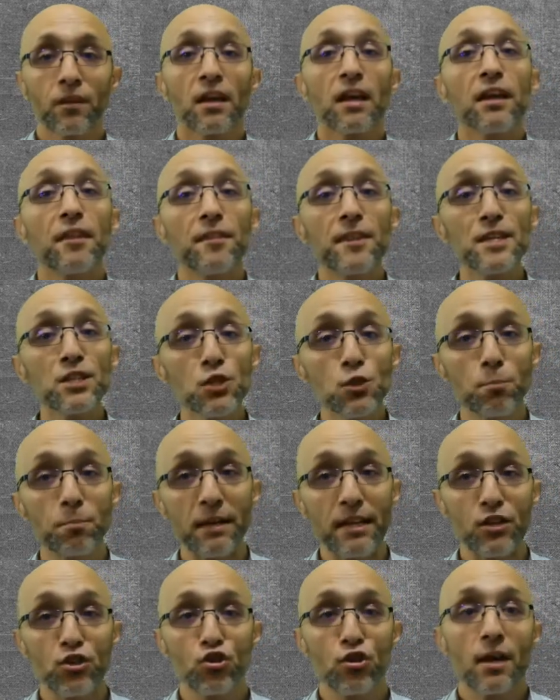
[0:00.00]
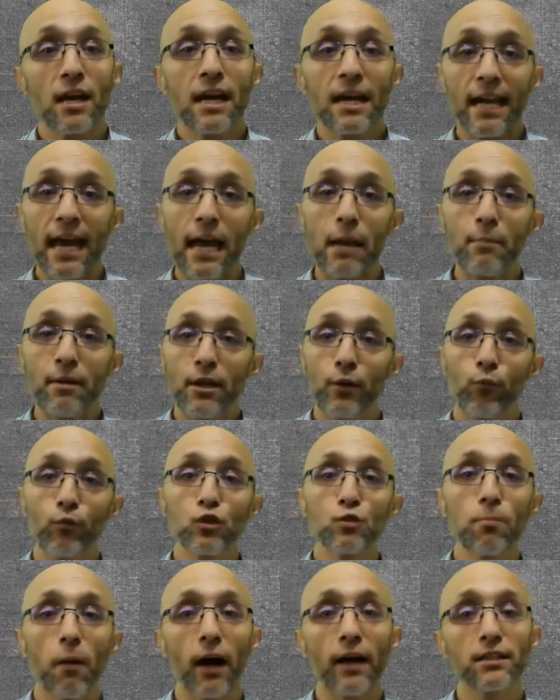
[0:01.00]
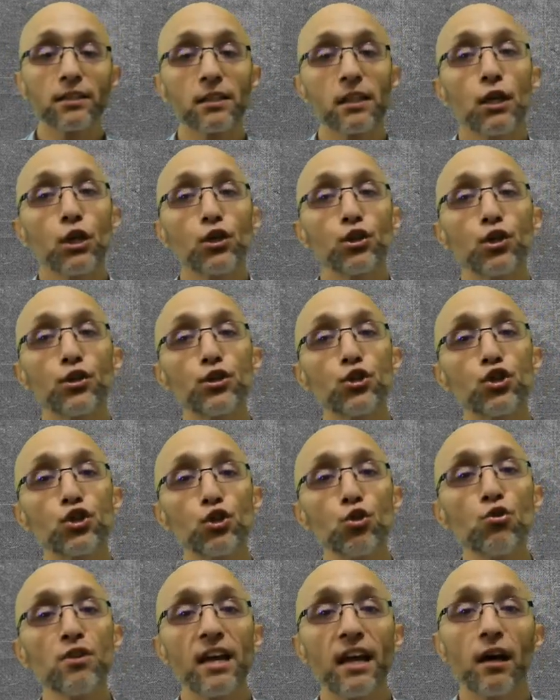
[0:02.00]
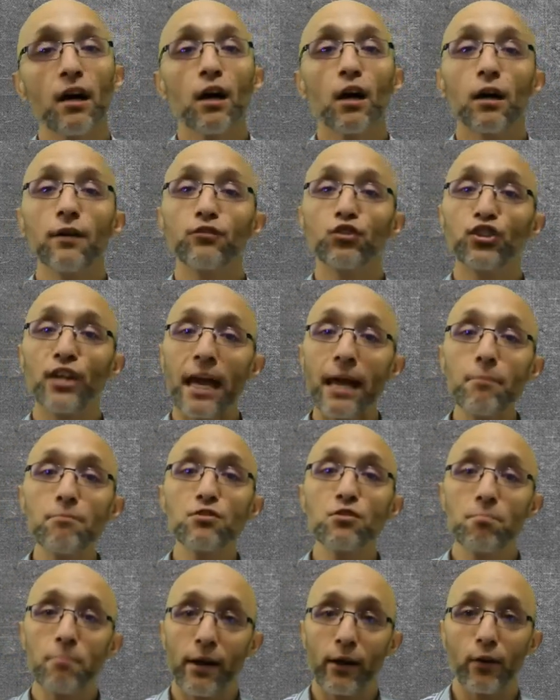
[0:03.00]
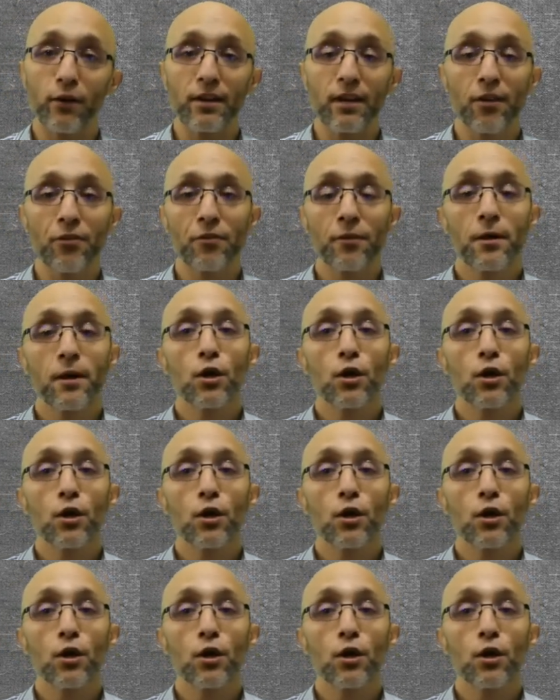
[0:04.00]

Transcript: This speech came in response to the shooting of James Meredith